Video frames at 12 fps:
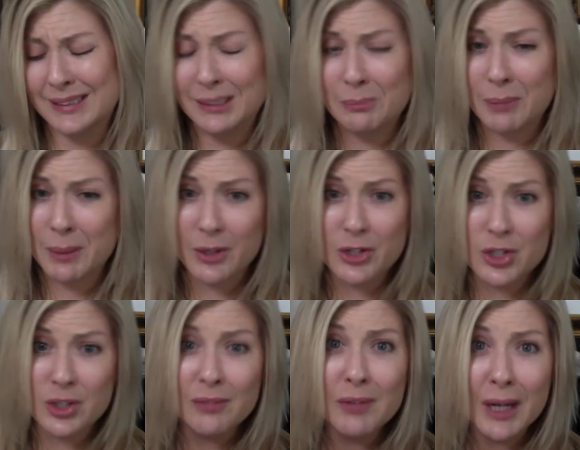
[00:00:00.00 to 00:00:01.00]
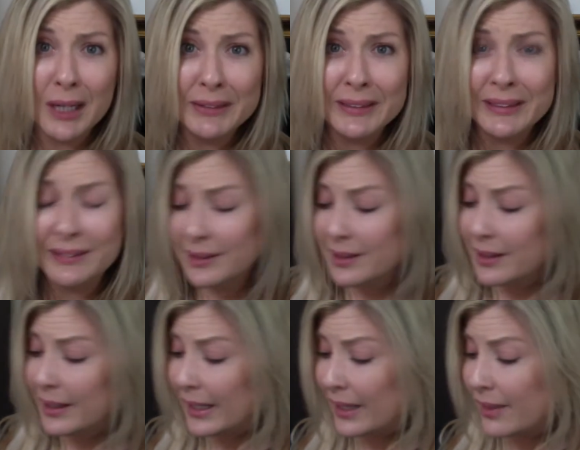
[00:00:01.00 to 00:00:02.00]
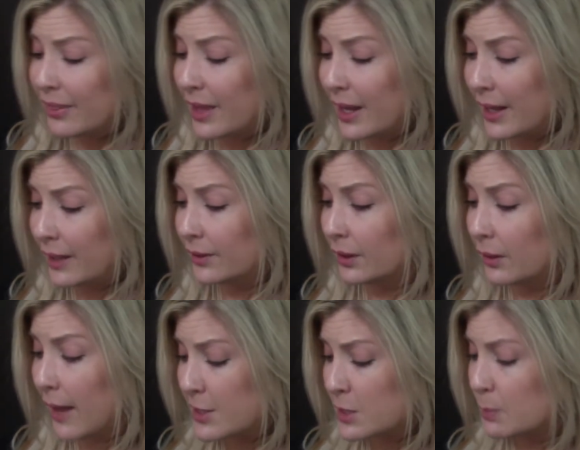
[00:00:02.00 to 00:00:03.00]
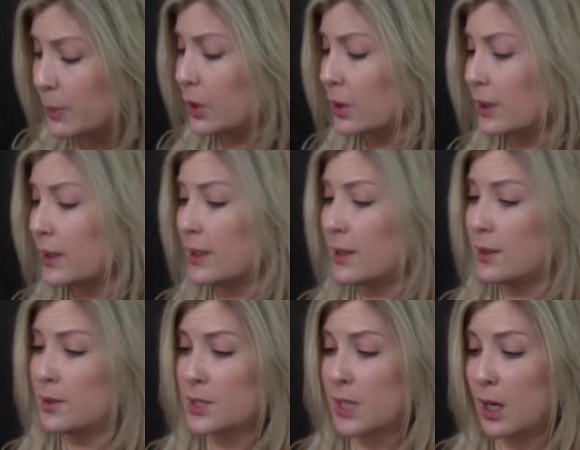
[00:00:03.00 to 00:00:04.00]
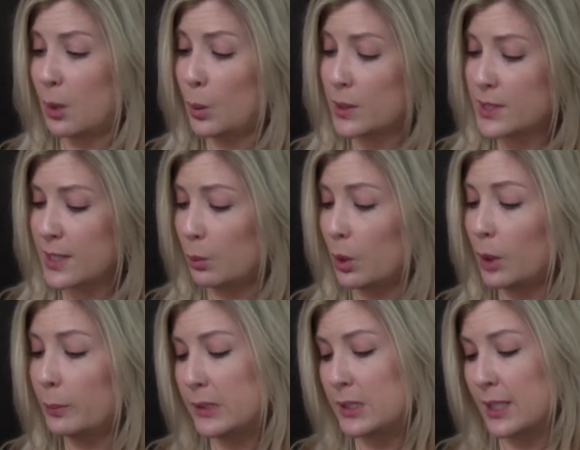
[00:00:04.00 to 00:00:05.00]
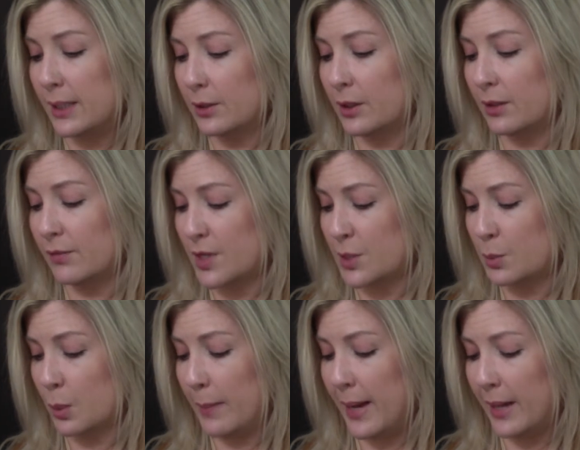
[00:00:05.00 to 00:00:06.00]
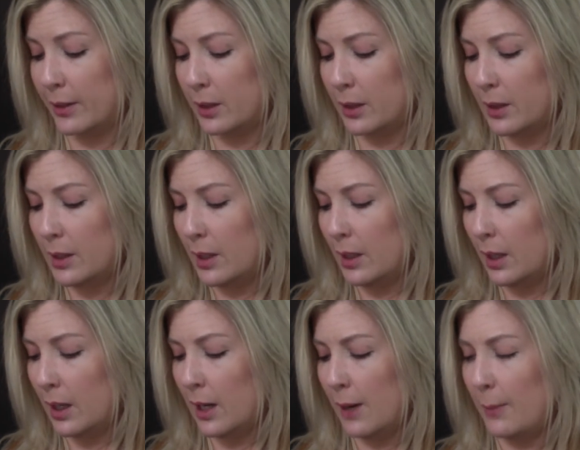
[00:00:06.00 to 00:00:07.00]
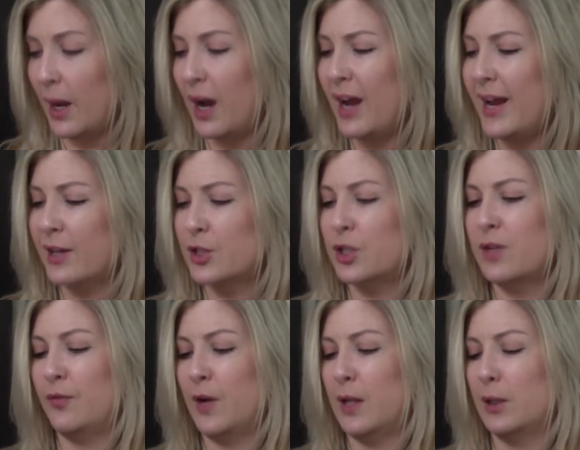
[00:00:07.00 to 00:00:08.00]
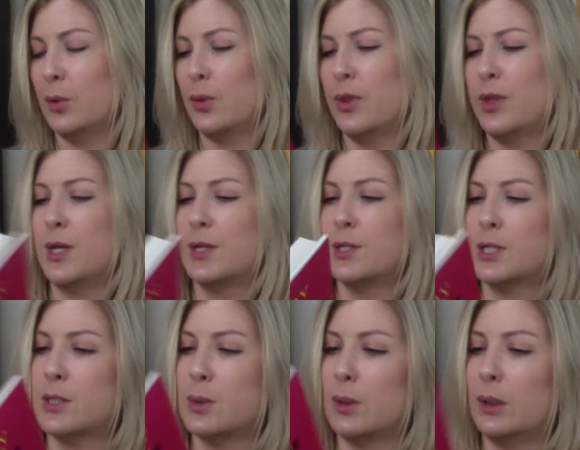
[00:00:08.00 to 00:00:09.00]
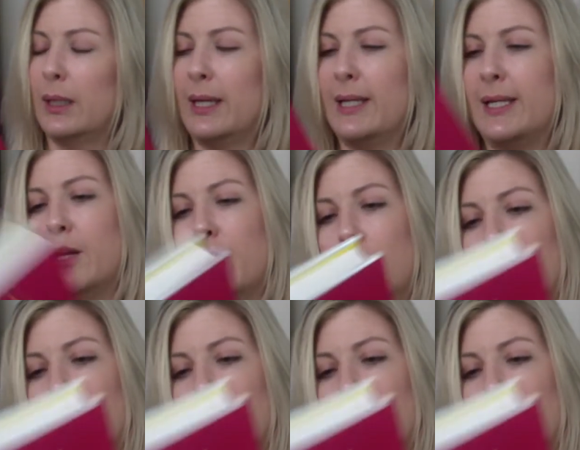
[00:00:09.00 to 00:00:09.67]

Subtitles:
maybe I shouldn't have gotten it. And then the last book is One Day We'll All Be Dead and None of This Will Matter. I actually follow this lady on